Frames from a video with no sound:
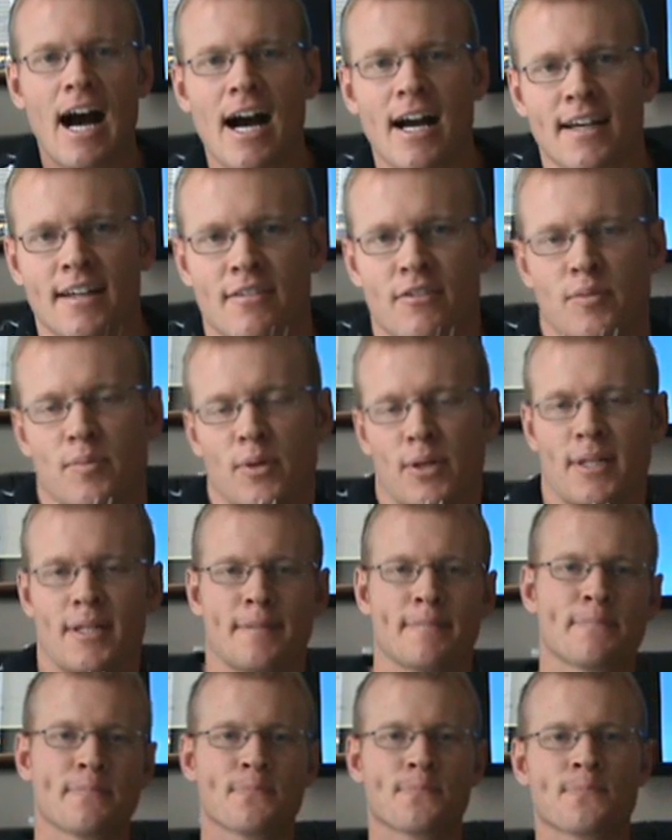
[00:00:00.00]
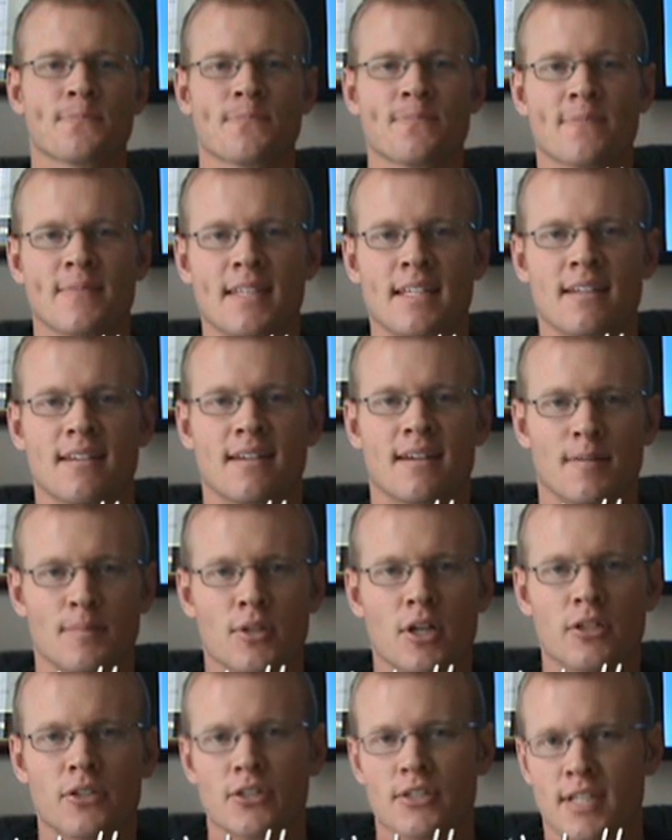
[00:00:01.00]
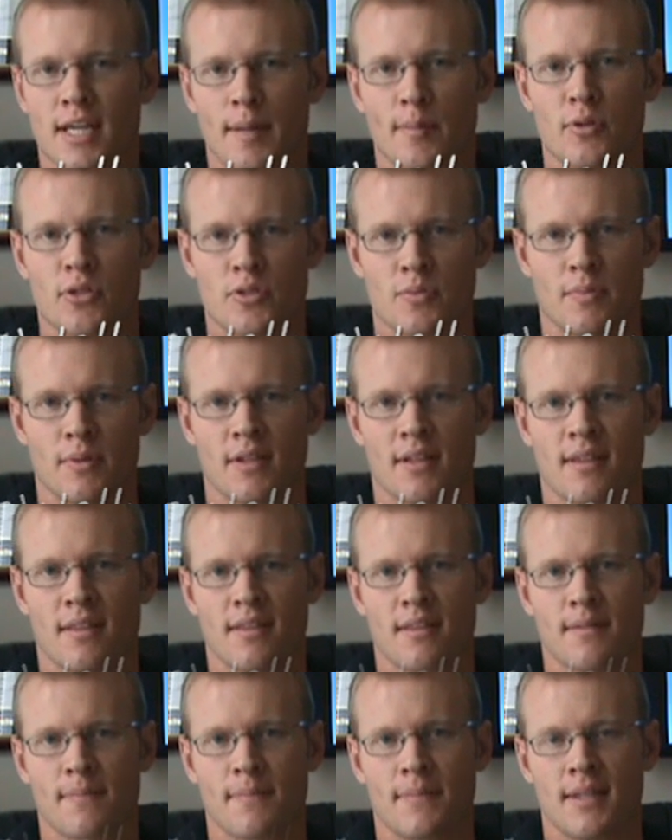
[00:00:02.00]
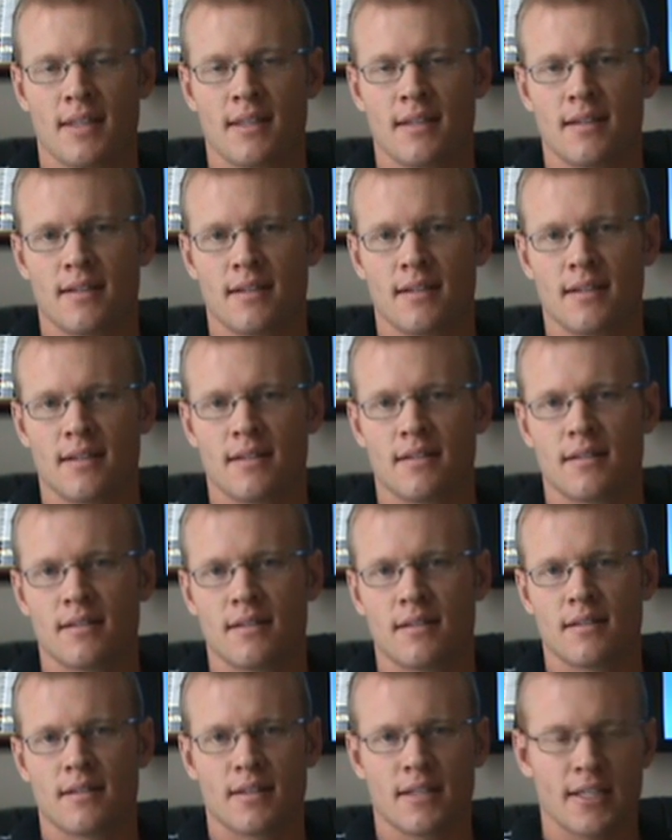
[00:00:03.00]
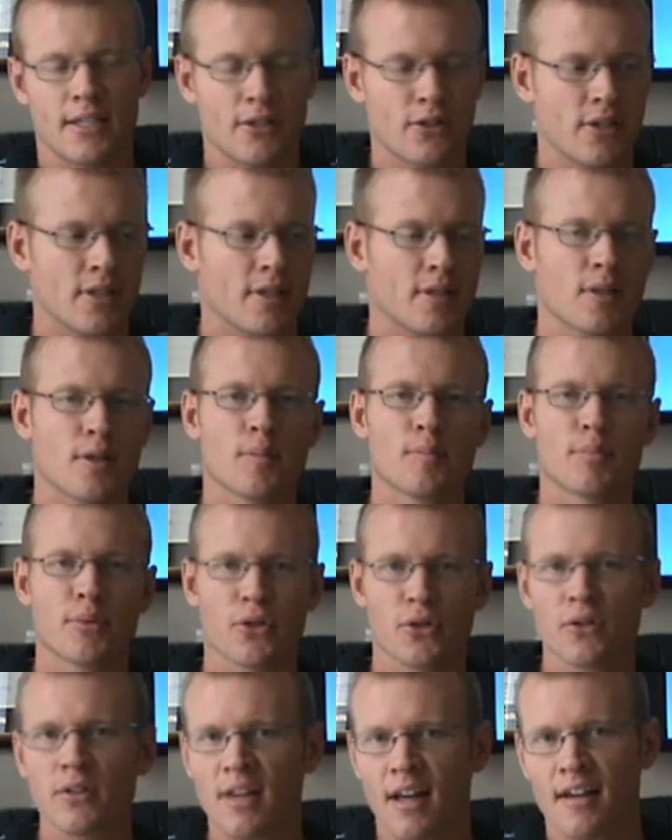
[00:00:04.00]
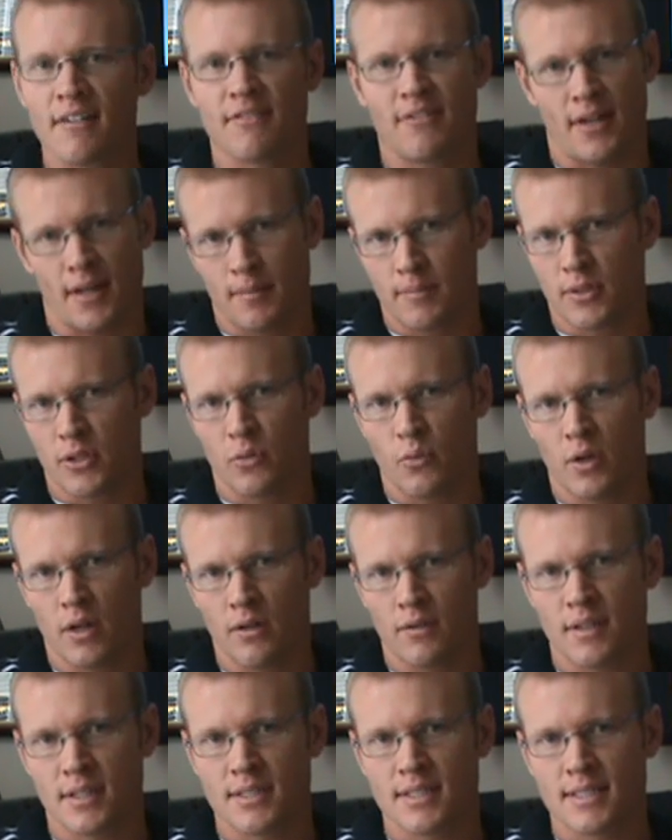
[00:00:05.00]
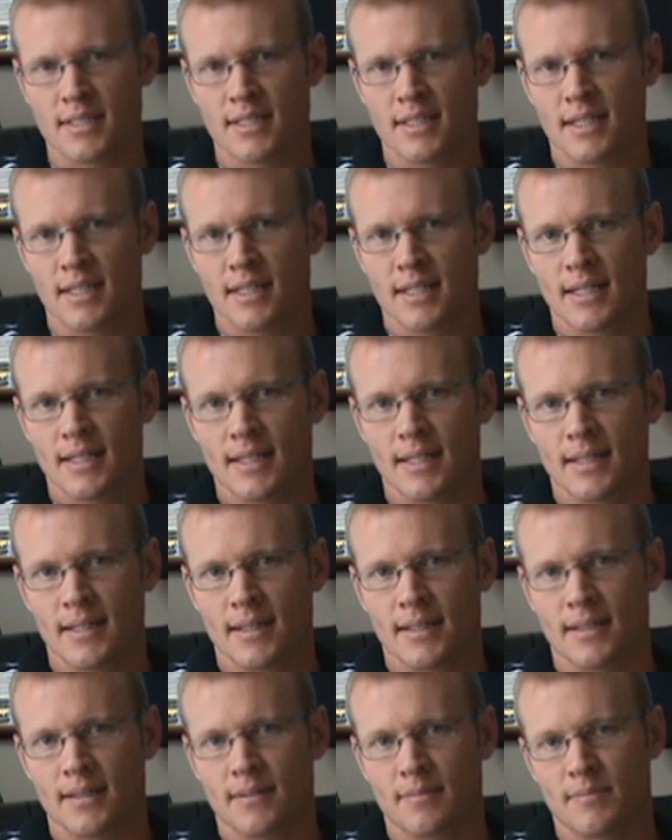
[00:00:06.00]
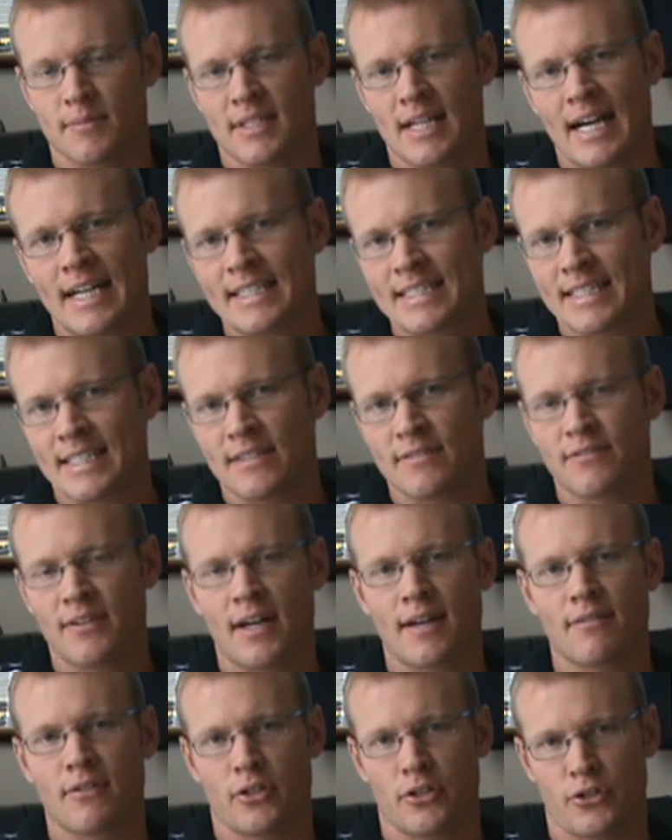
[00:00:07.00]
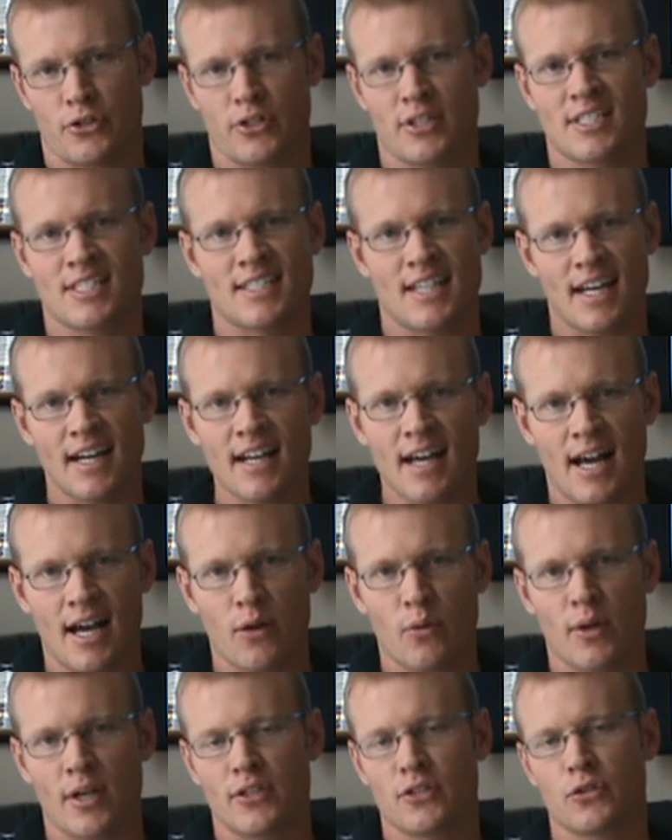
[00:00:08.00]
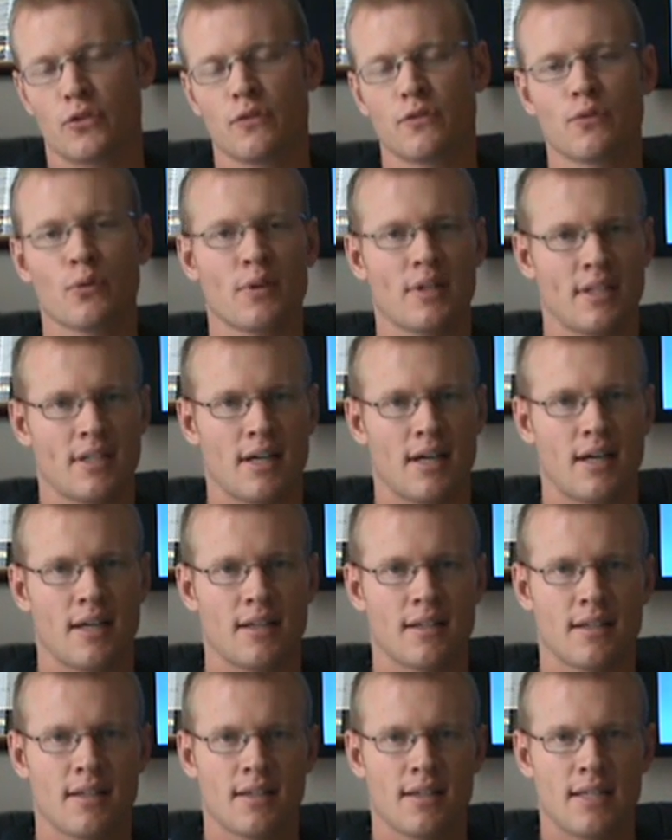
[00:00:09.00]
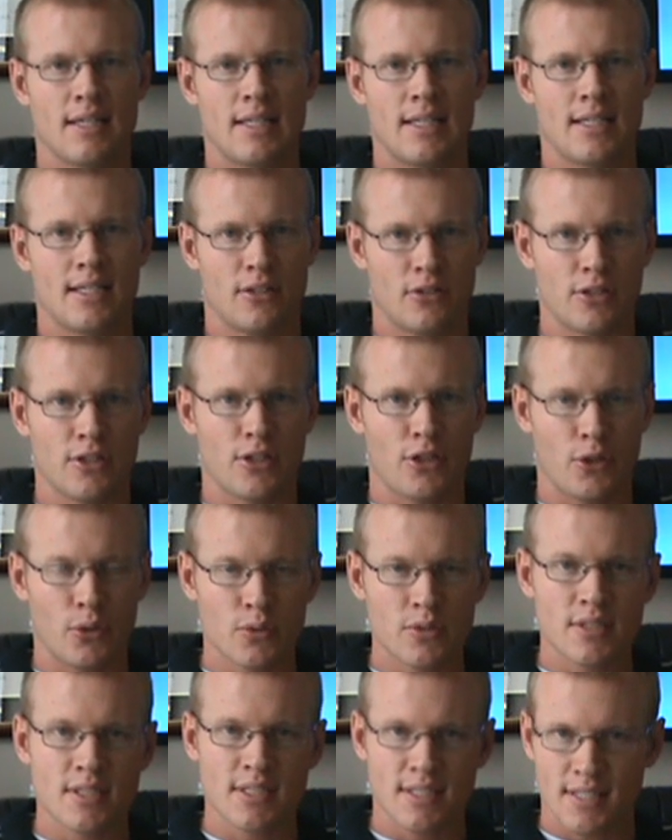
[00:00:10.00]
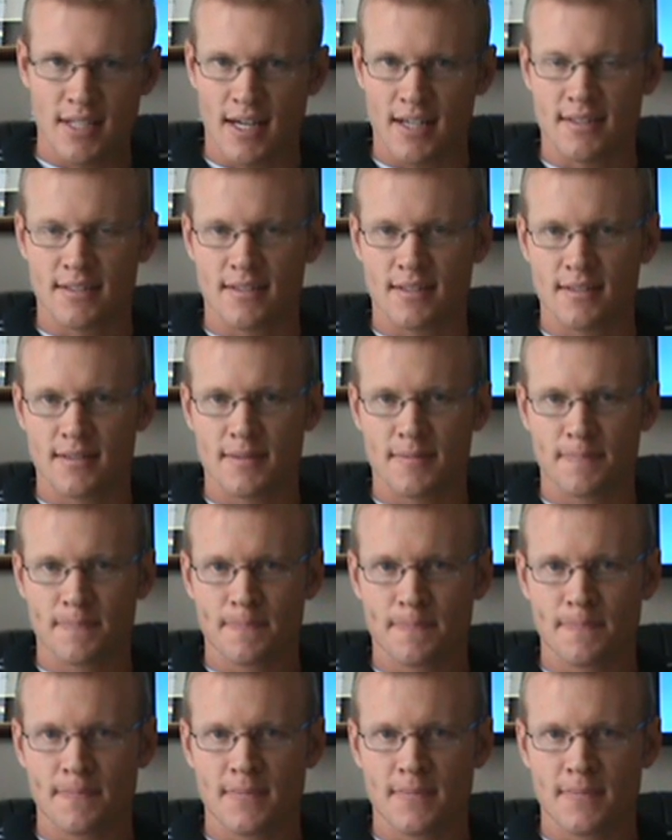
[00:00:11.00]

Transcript: Hi everybody, I'm Dr. Tabor Smith here at Pure Life Family Wellness, 19500 State Highway 249 here in Houston, Texas.